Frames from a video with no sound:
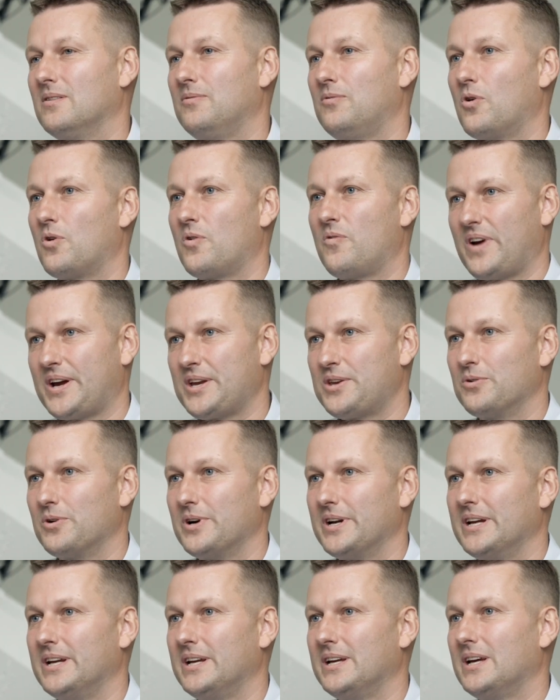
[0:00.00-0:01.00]
for
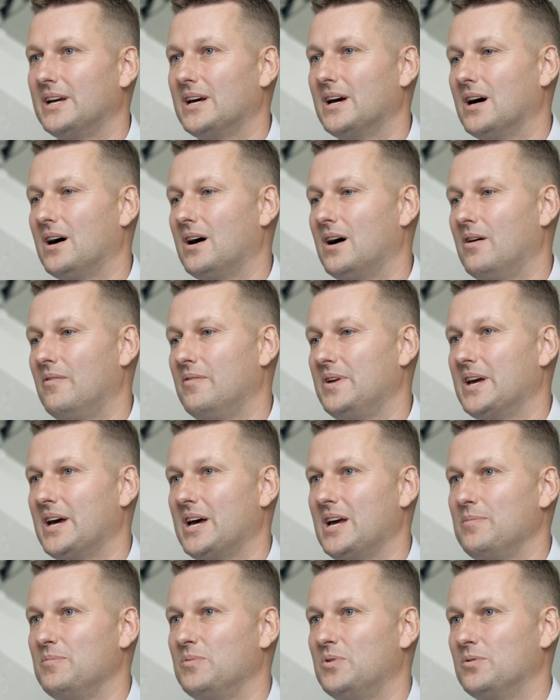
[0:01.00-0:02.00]
factory, we
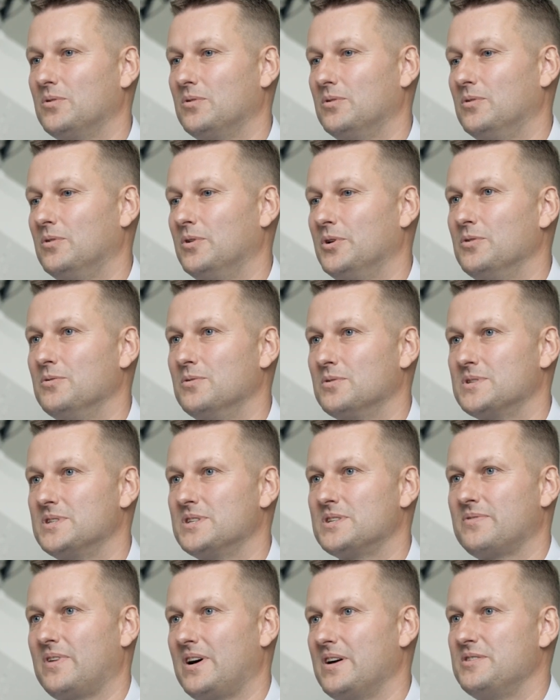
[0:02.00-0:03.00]
aim to use
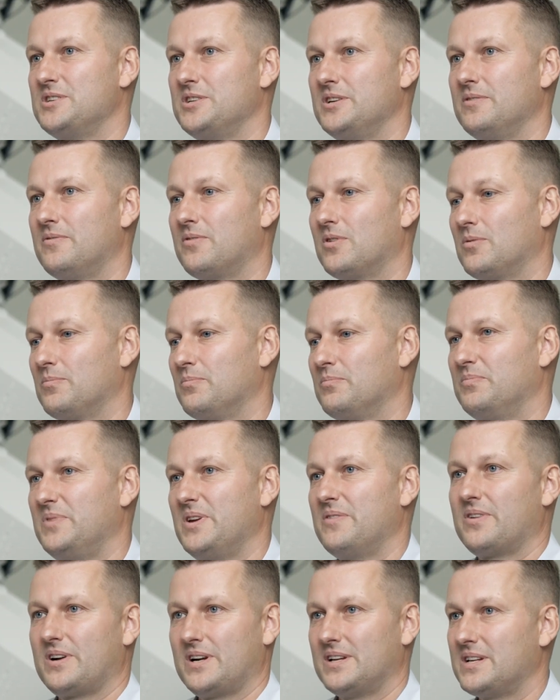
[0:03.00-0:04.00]
this 5G from
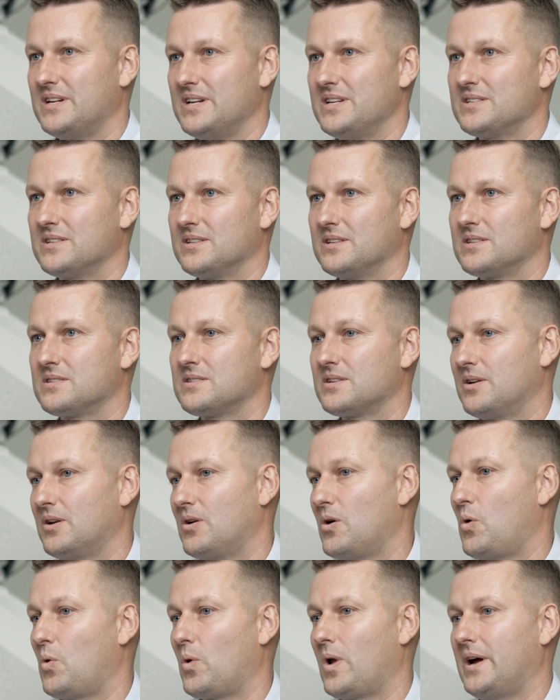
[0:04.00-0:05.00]
different reasons,
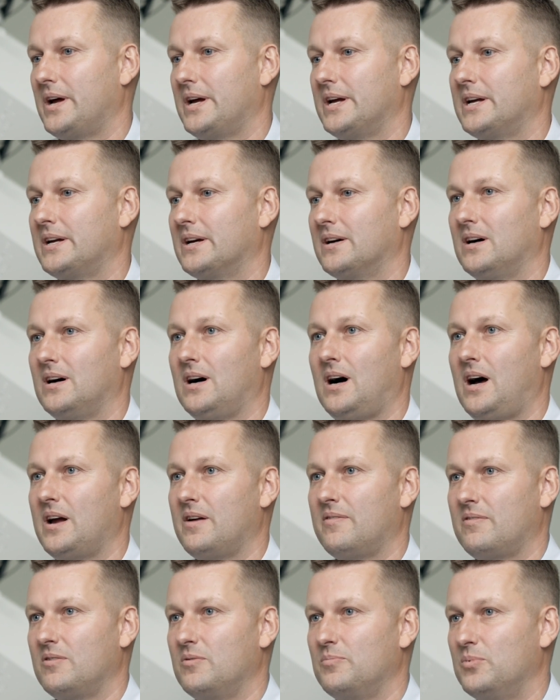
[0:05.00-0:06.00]

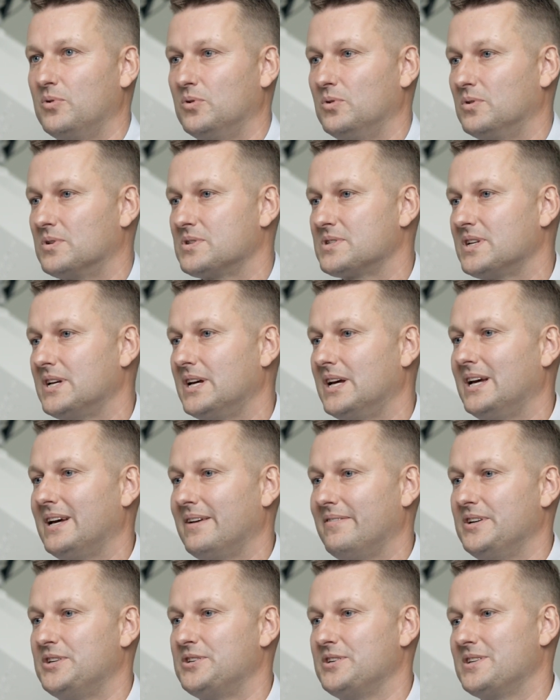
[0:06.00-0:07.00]
high throughputs,
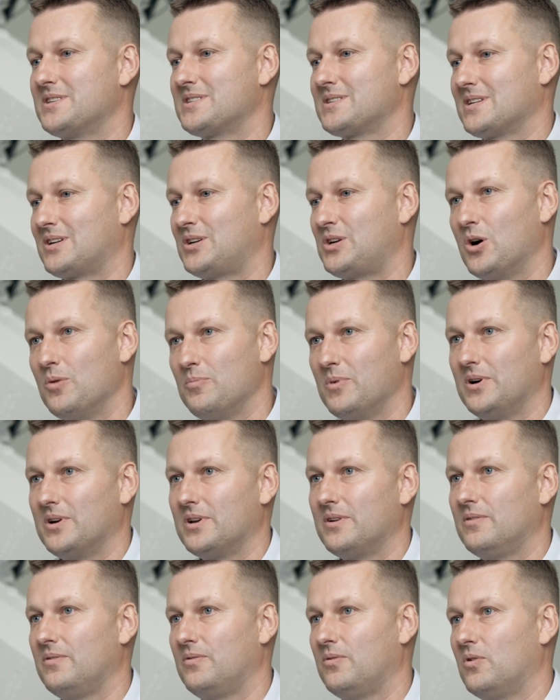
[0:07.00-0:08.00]
which is
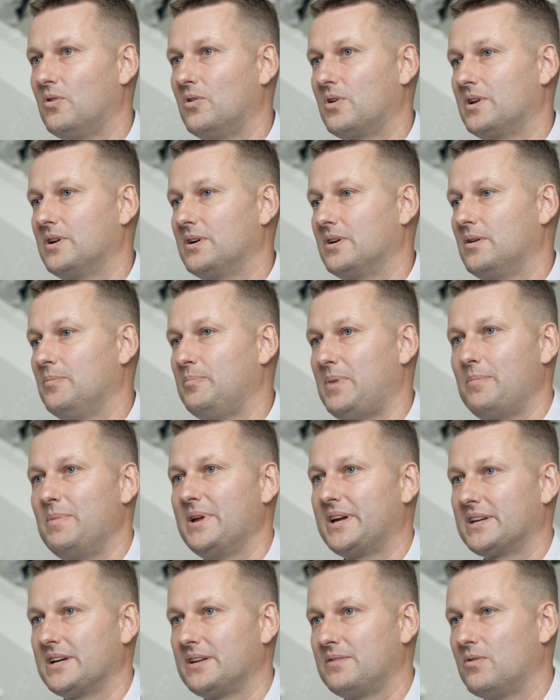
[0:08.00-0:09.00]
common for the
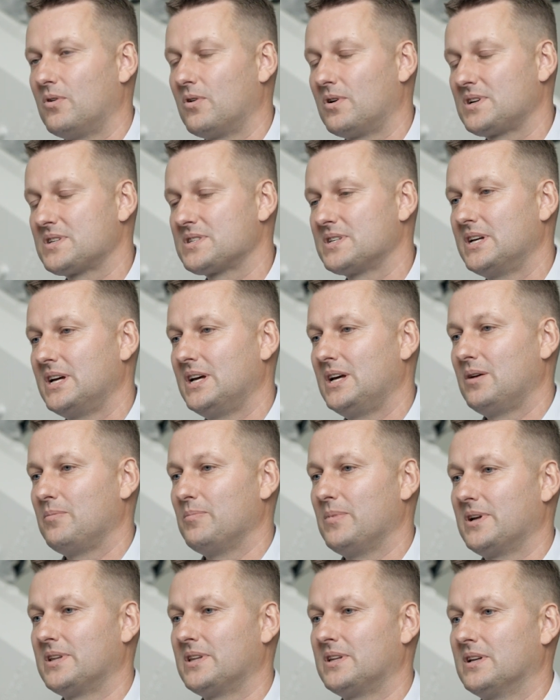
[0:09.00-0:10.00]
public networks,
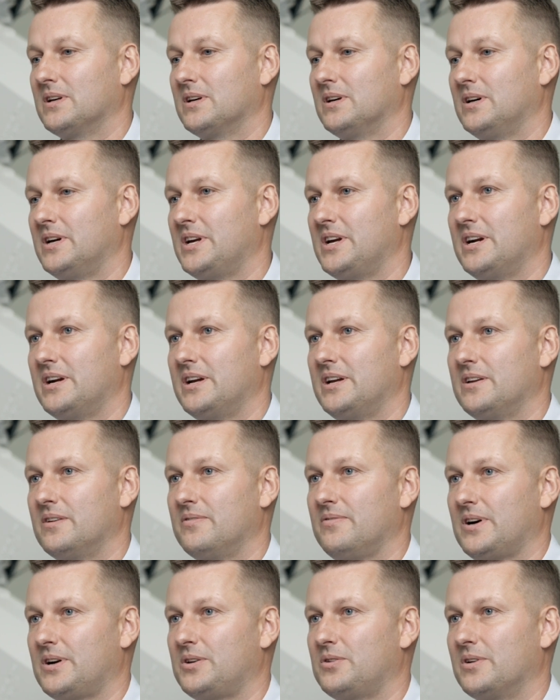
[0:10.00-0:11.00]
but here in the
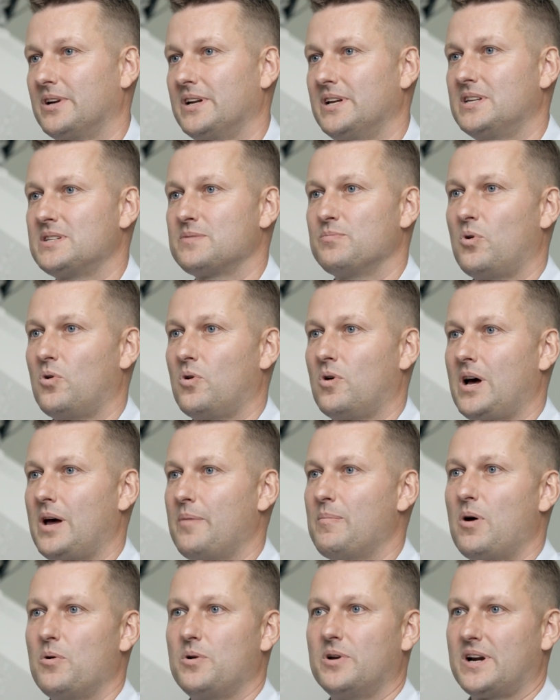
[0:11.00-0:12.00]
factory it's more
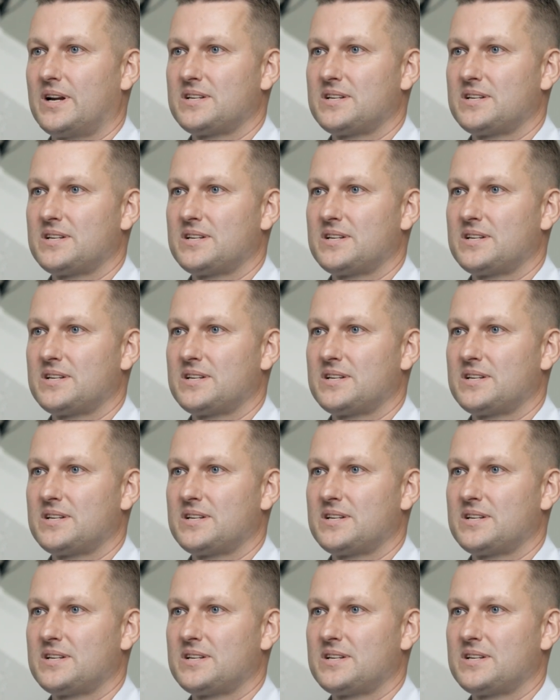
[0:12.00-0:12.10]
about the